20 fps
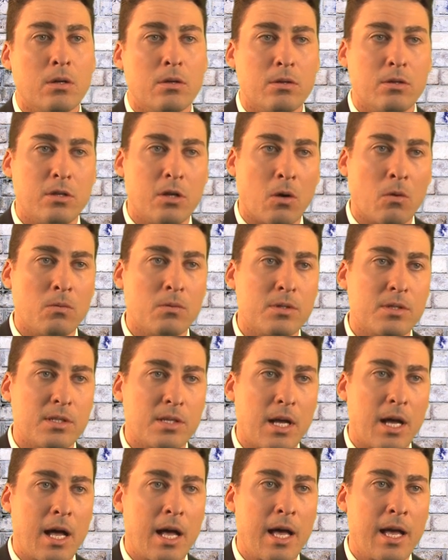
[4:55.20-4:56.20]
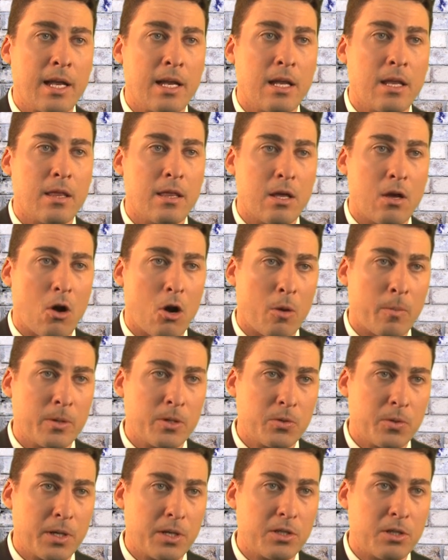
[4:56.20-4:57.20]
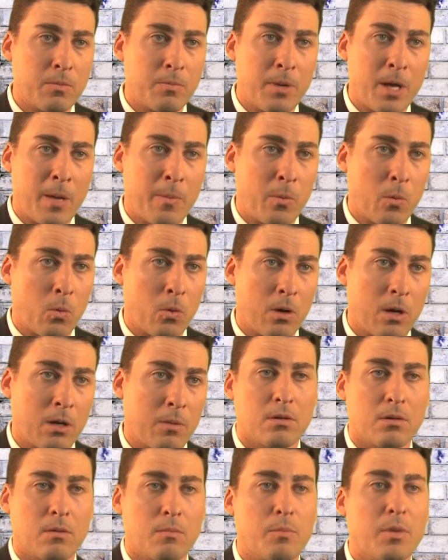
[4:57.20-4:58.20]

don't sign the arbitration paperwork,